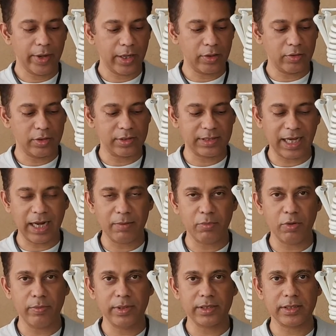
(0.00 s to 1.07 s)
we can do the
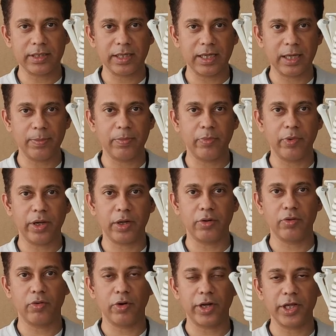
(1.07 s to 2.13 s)
side movements in the hip, we
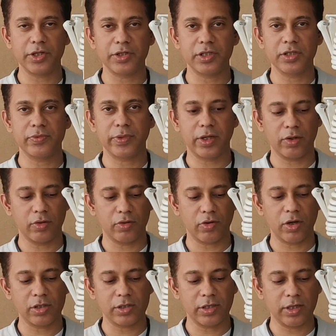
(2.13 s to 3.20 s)
can do rotations, we can do
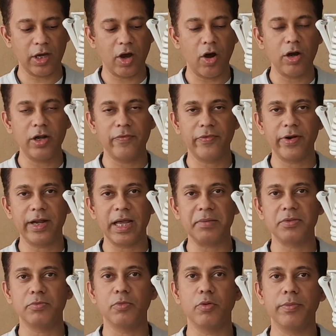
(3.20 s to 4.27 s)
cross, all different
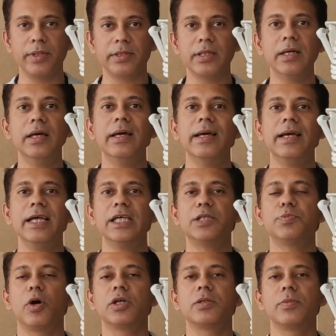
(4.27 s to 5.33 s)
types of movements
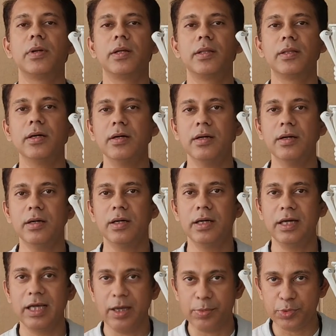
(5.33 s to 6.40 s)
is possible in the
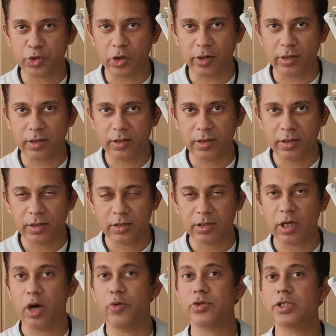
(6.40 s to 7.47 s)
hip joint.
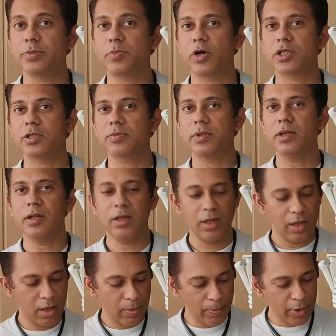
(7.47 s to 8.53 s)
How is it possible?
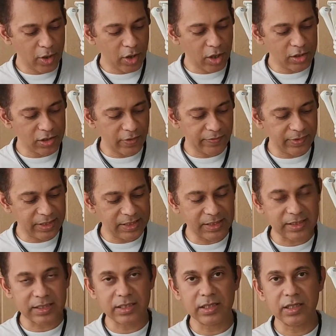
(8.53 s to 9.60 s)
Because of
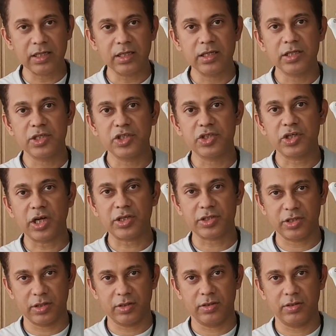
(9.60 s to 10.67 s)
this
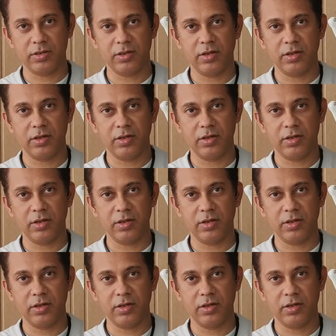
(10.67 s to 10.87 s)
structure